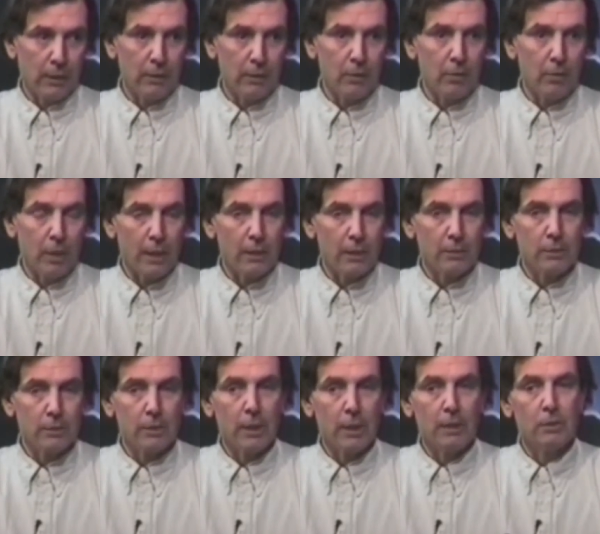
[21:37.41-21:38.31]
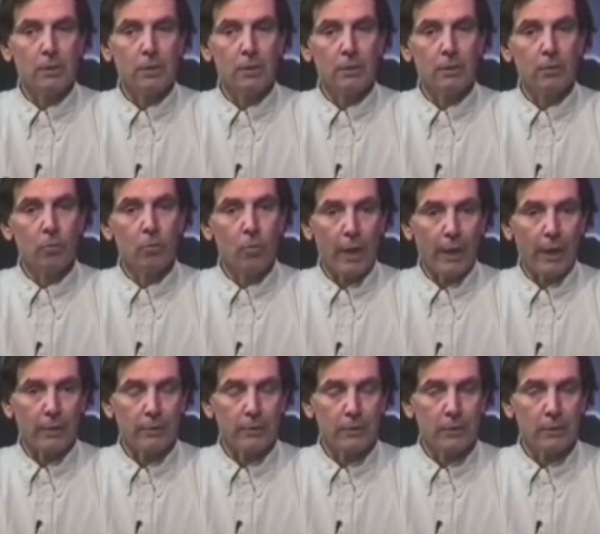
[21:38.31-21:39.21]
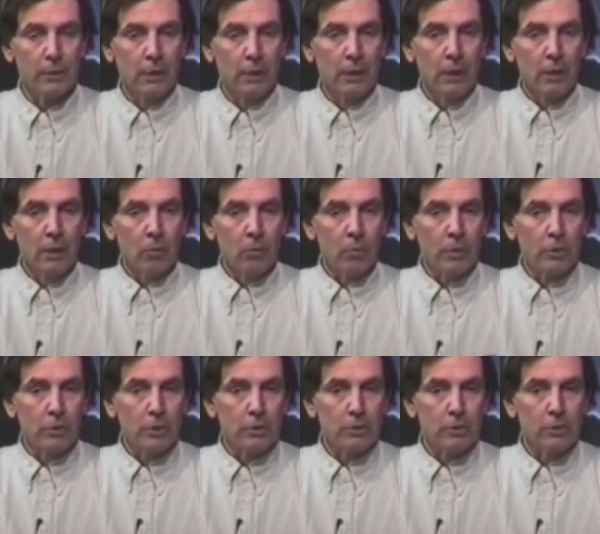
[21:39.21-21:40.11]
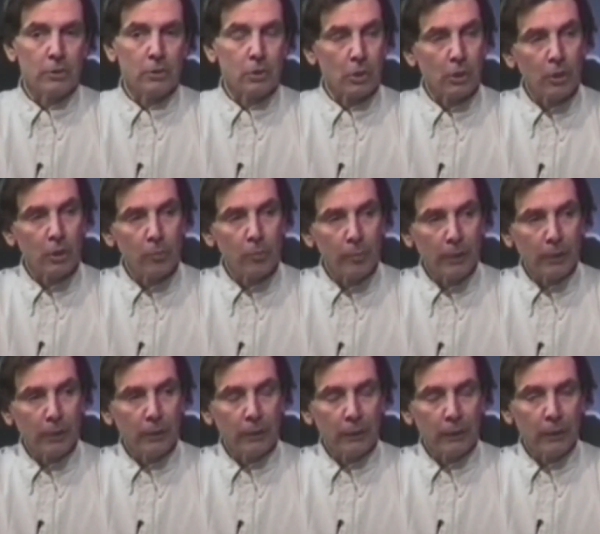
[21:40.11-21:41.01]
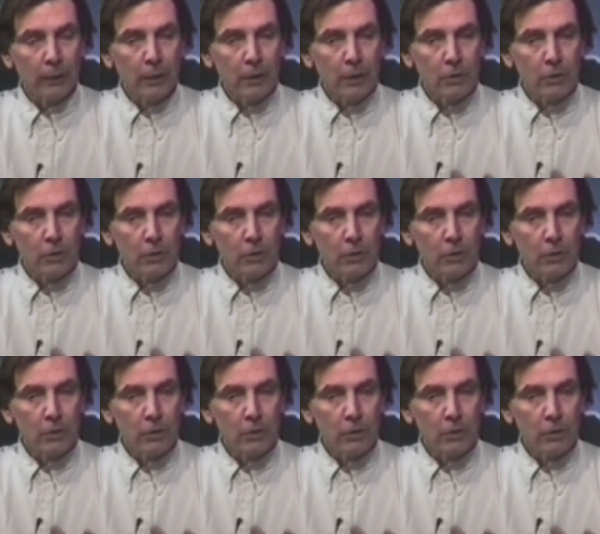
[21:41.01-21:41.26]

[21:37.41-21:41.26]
in the United States and in the West which is determined